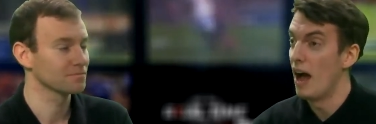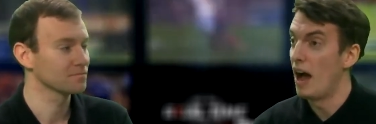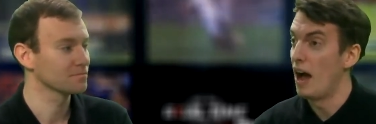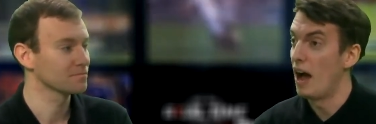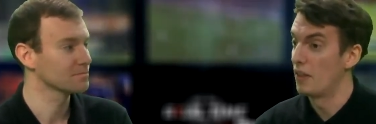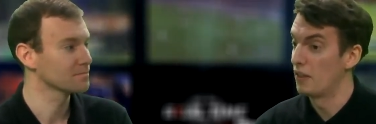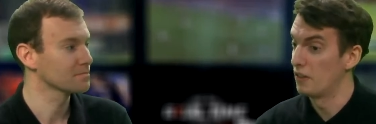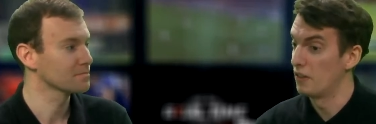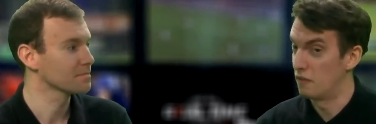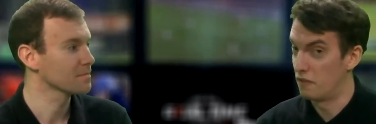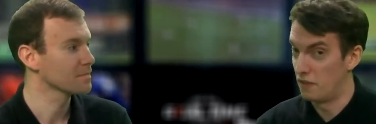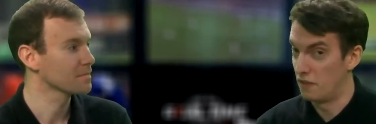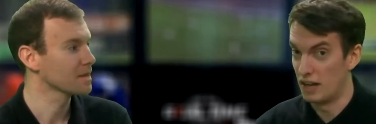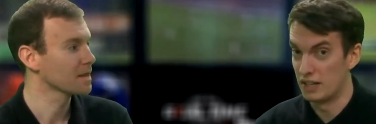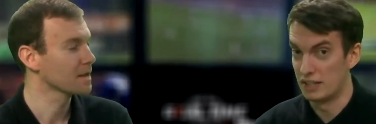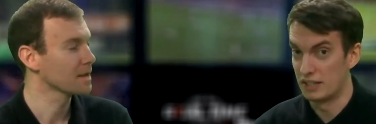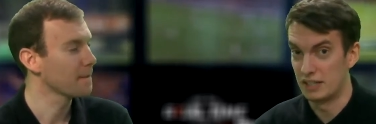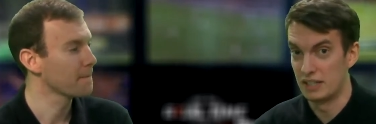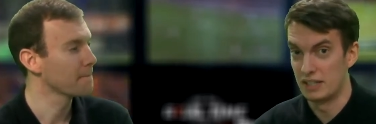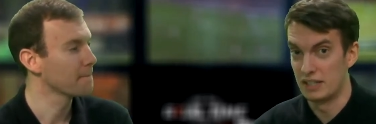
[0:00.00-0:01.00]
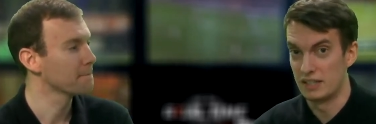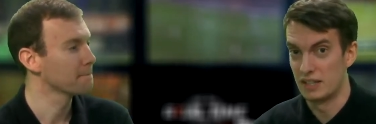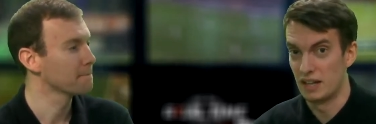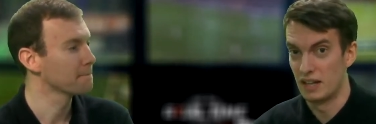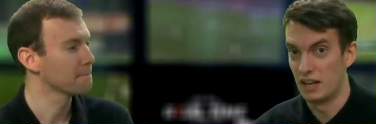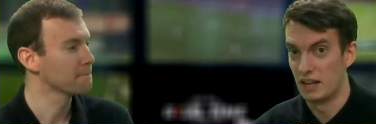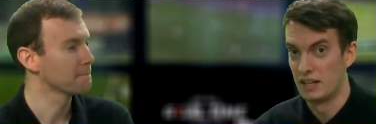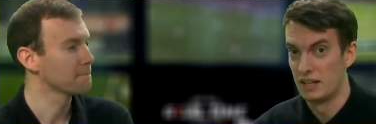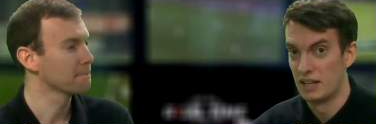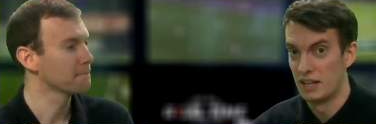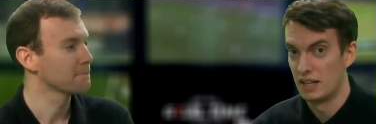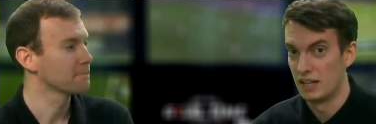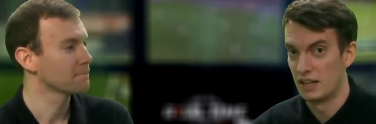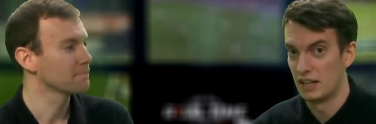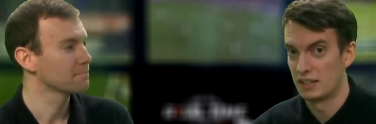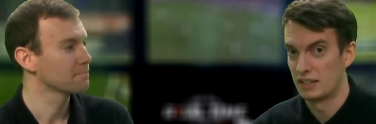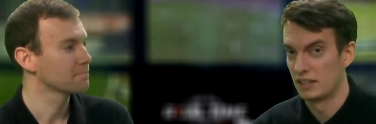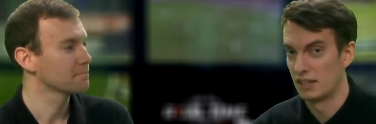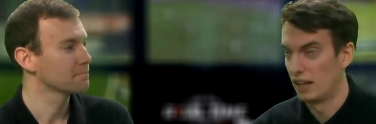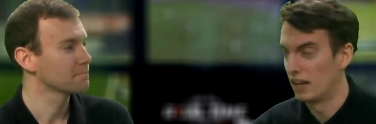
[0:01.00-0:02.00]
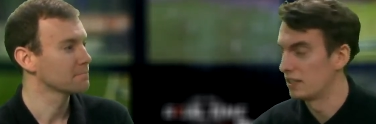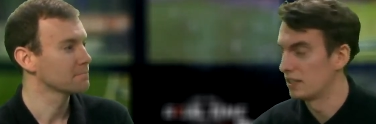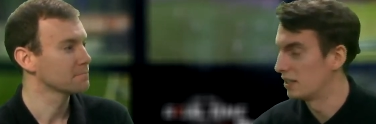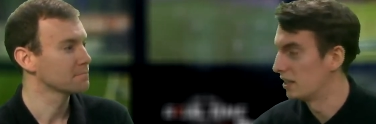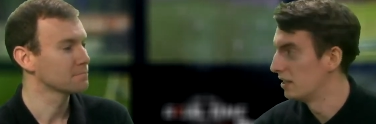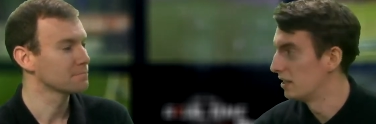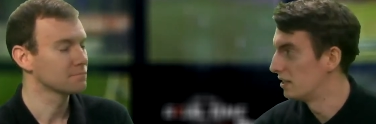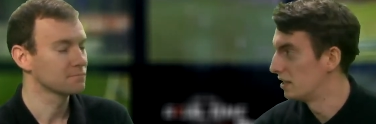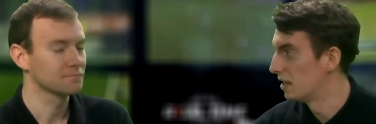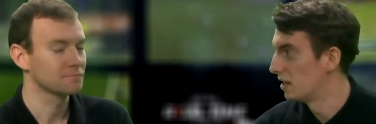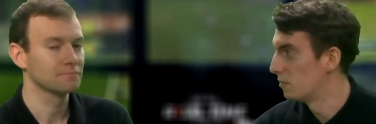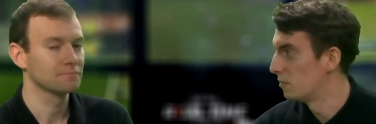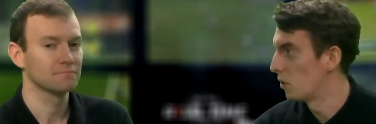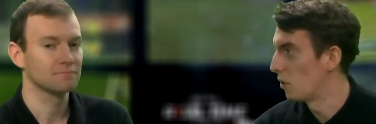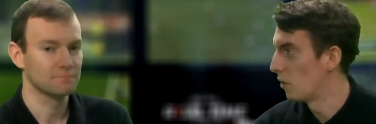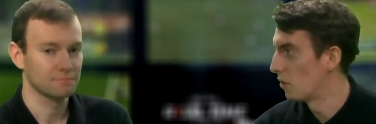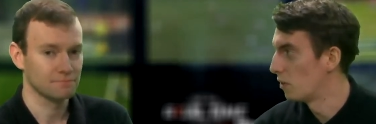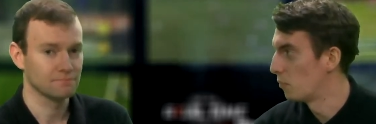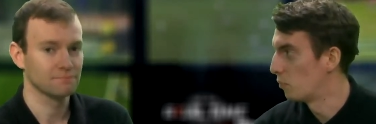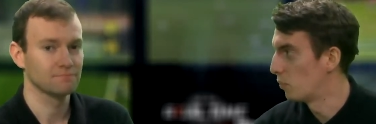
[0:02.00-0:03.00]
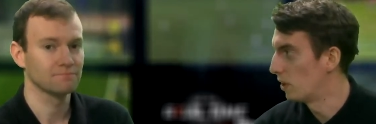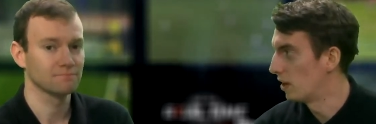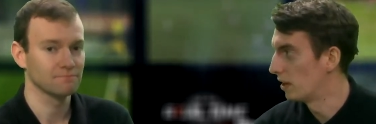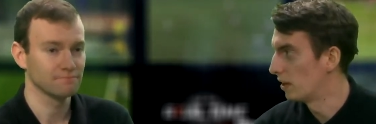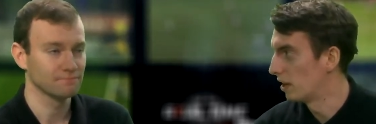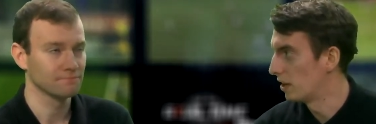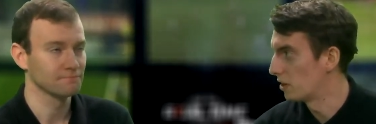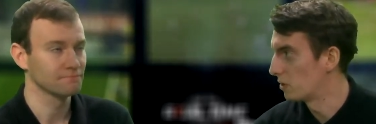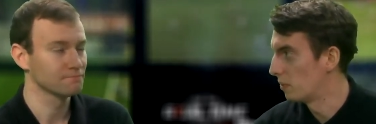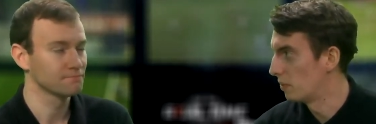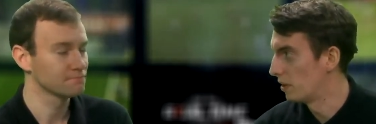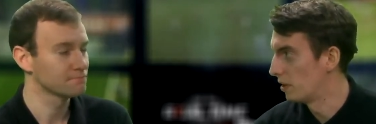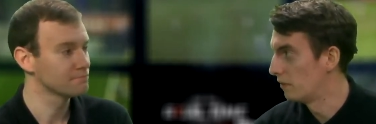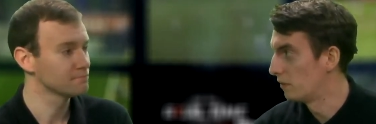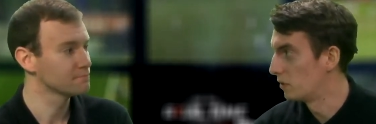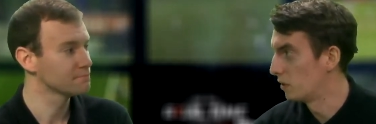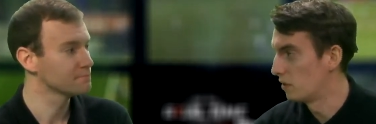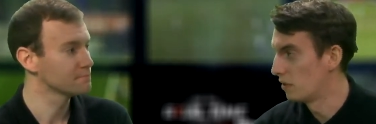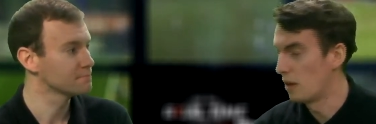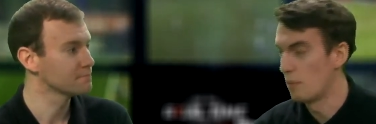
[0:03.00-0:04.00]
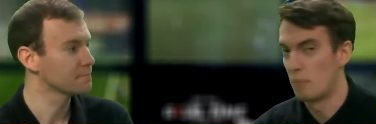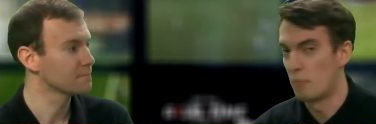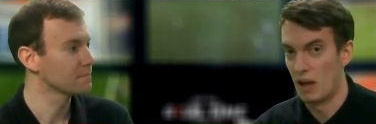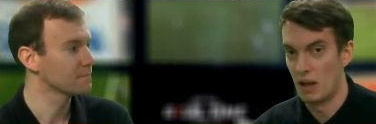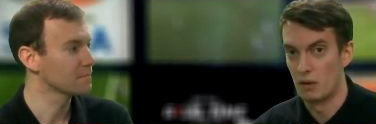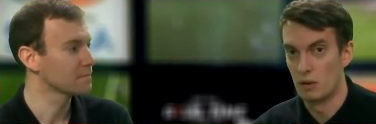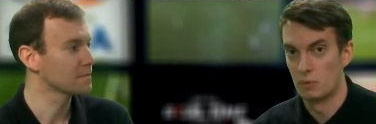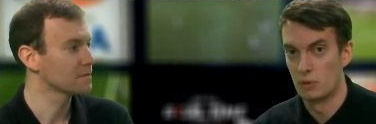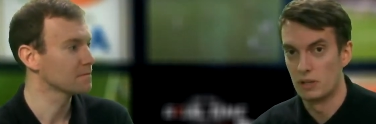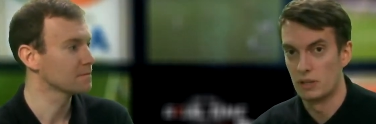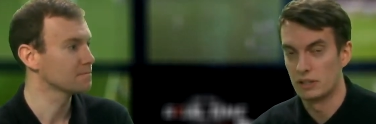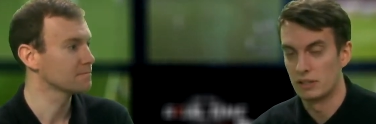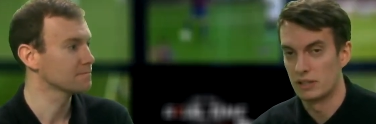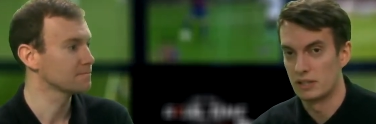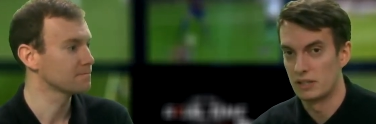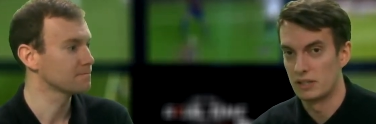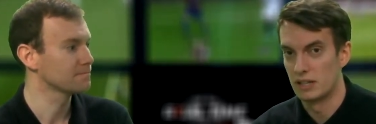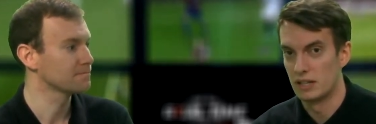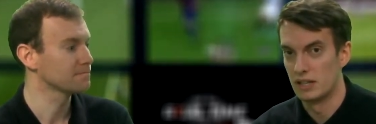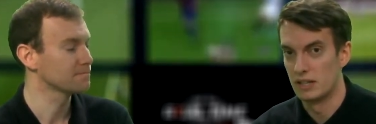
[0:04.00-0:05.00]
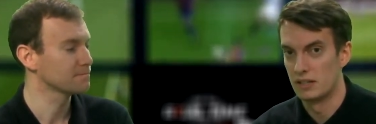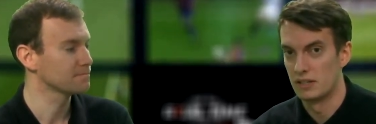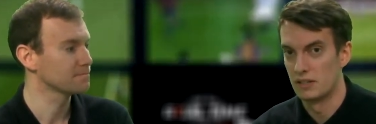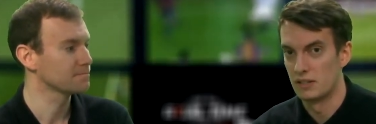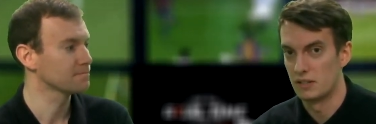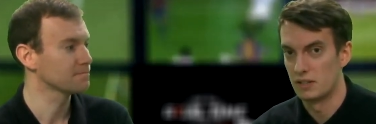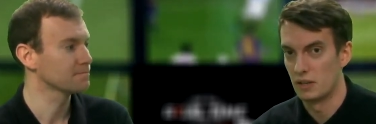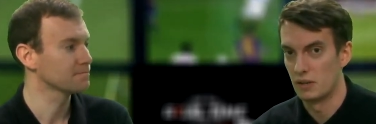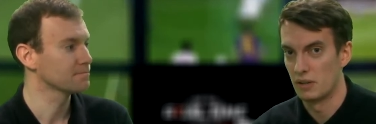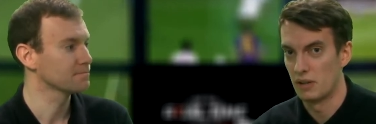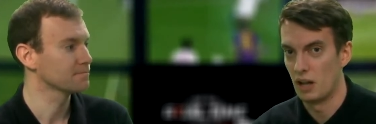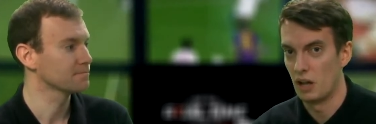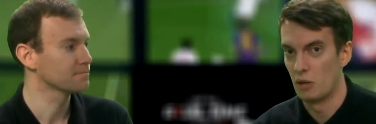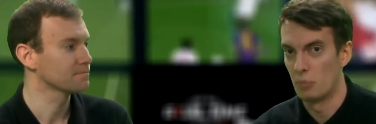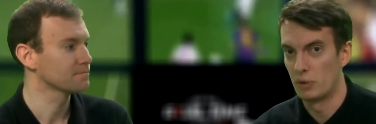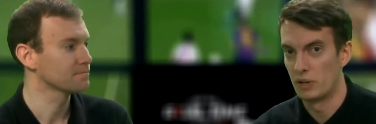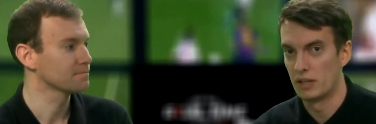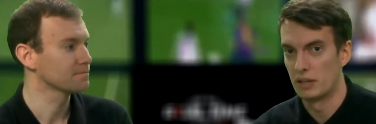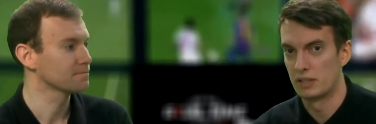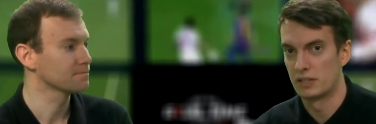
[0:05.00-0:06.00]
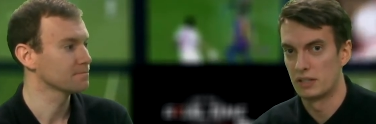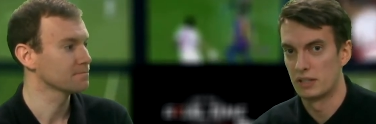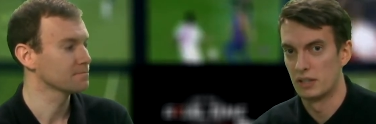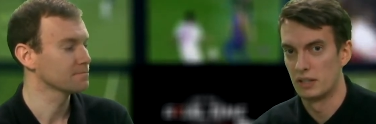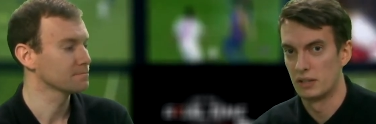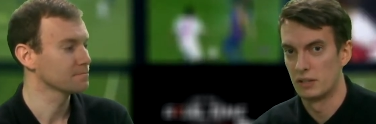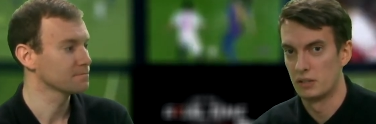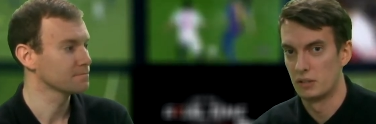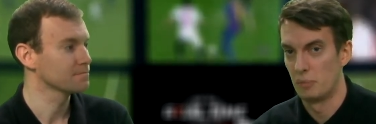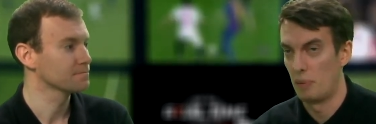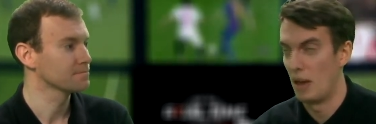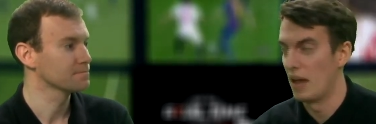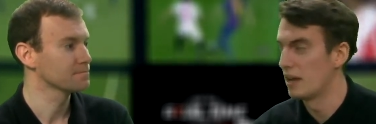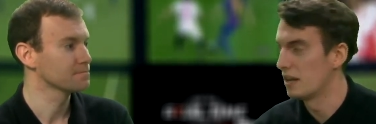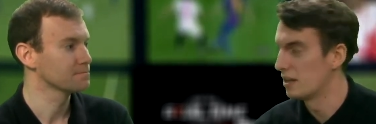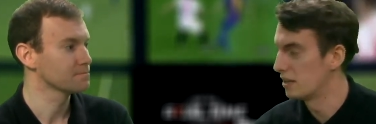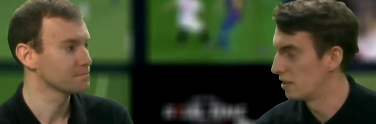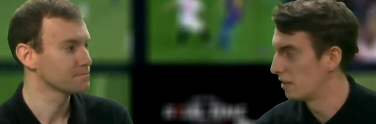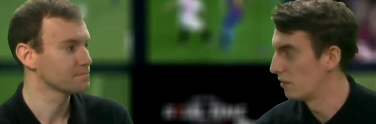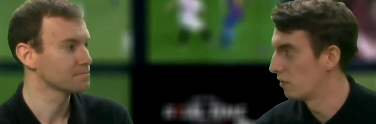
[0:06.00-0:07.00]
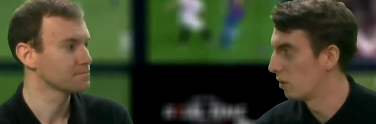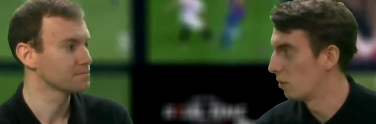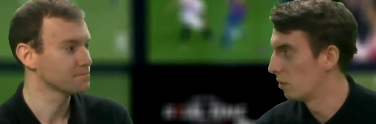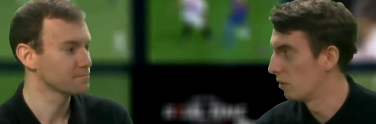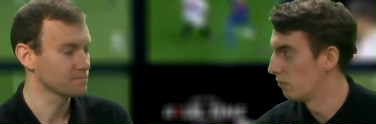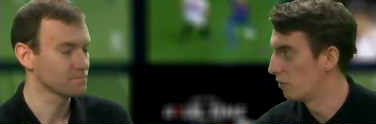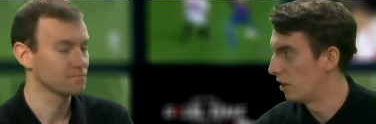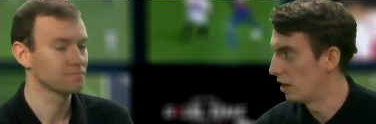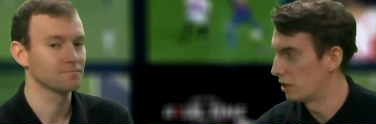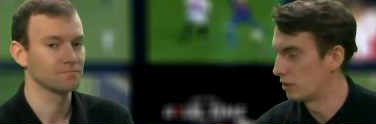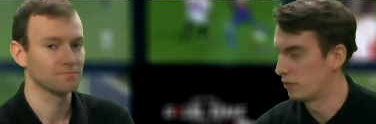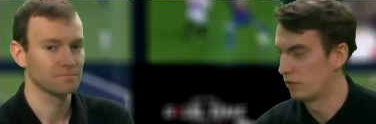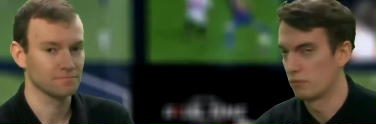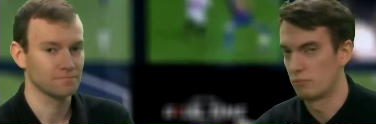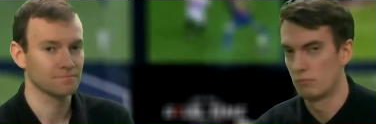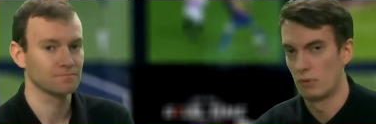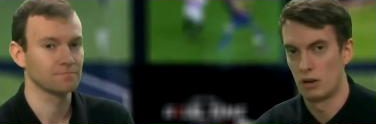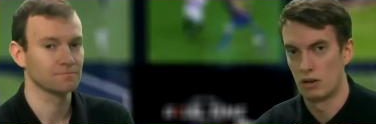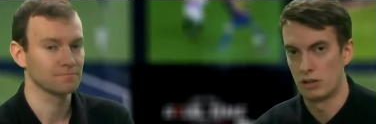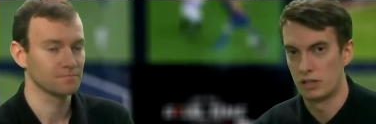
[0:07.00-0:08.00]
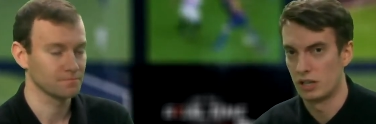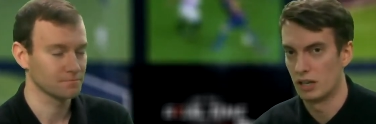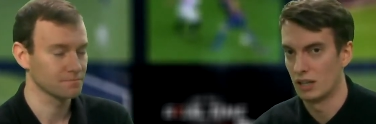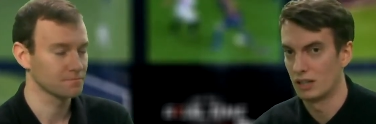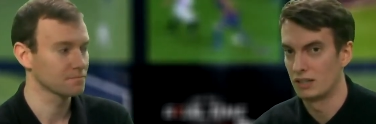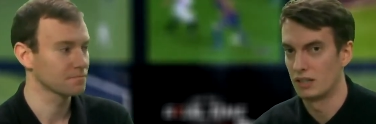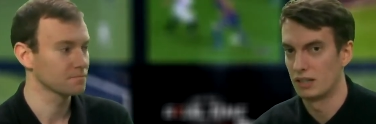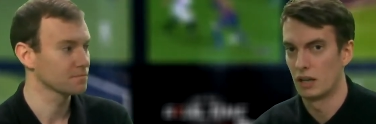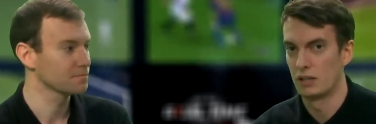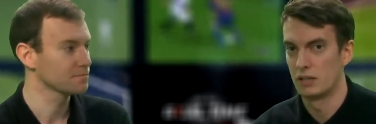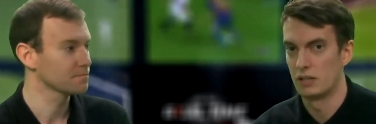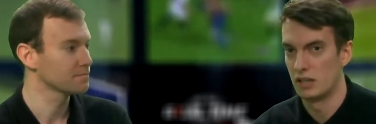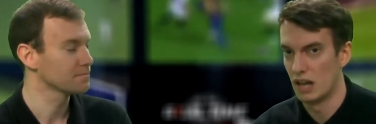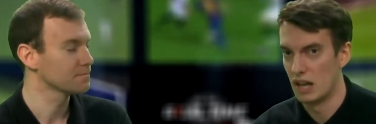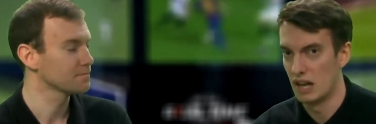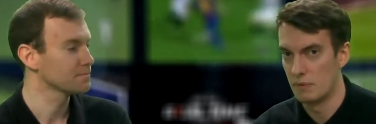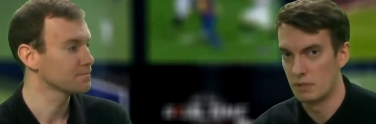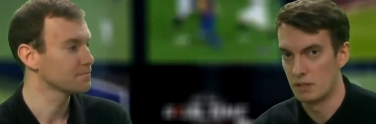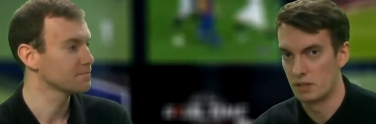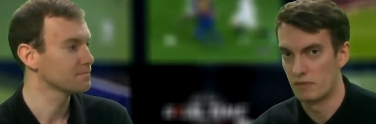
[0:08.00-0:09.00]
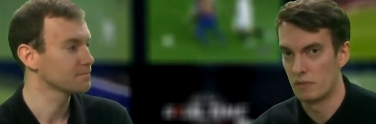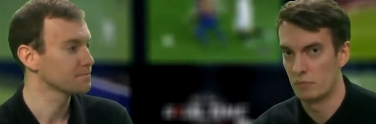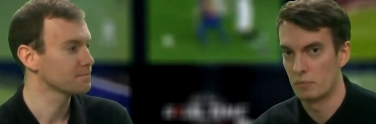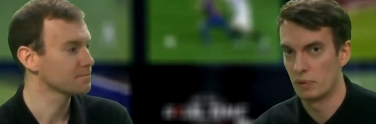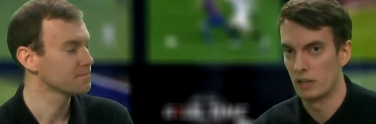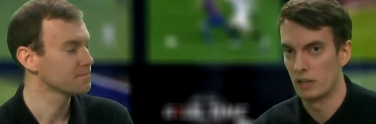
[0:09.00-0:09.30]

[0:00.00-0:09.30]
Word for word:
Speaker 1: And then the fact is that United like to hit teams on the break. That's where they've done their better work this season. So that'll bring into the, the pace they've got with Rashford, Martial, Dan James if he